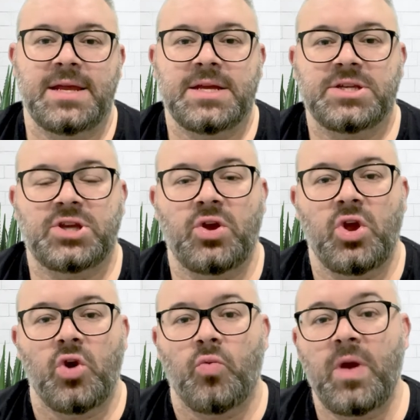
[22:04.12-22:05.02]
So
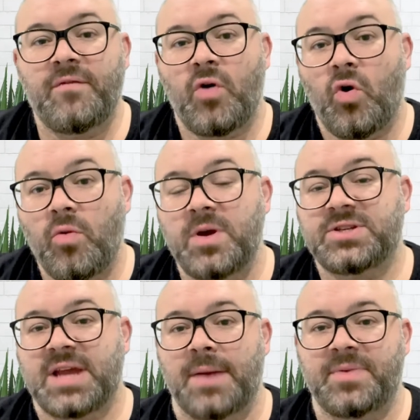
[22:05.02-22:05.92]
we've
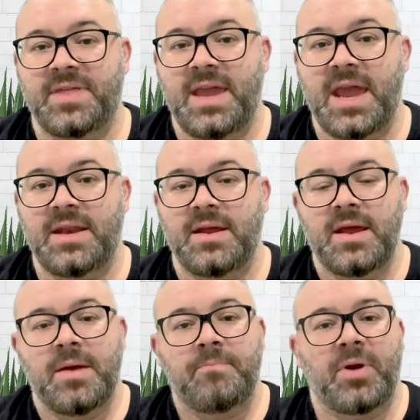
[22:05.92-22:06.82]
almost come to the end,
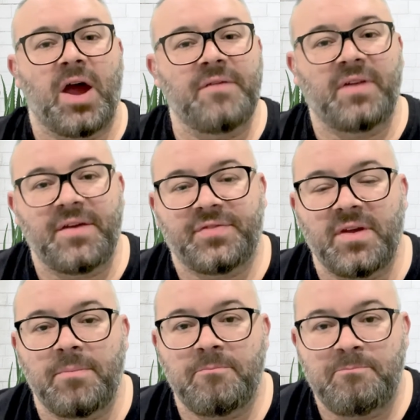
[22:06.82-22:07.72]
but I have left
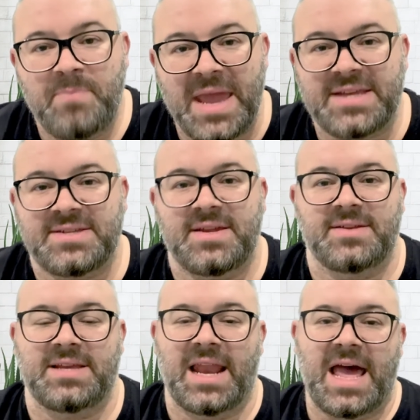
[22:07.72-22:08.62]
the
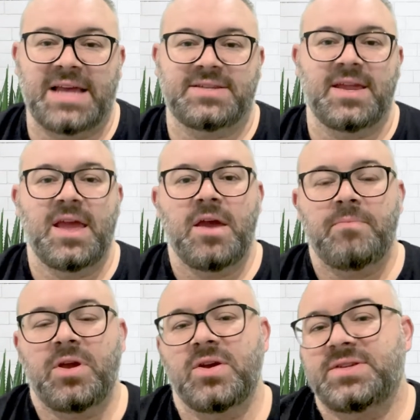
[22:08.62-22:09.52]
best to last
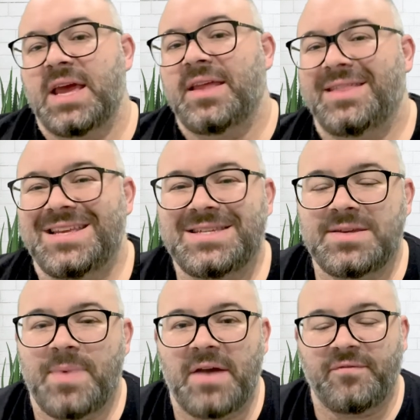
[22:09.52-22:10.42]
because this is
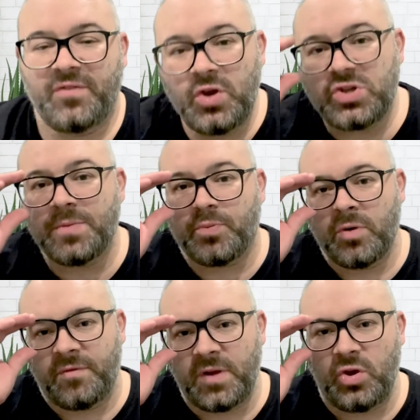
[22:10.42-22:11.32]
about future
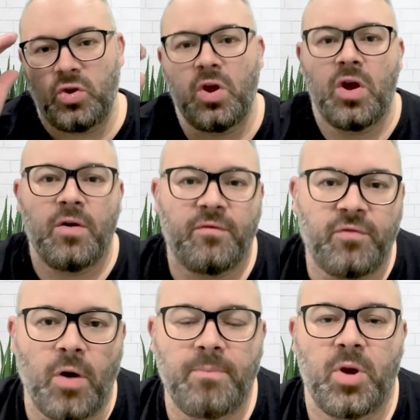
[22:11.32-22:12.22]
proofing you
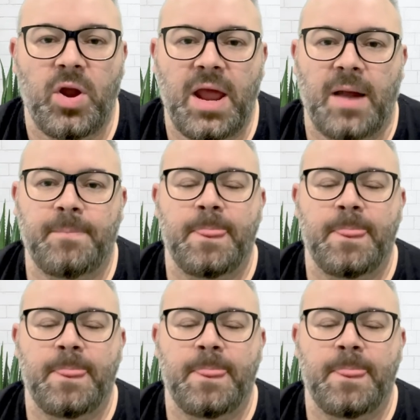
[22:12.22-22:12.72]
from burnout.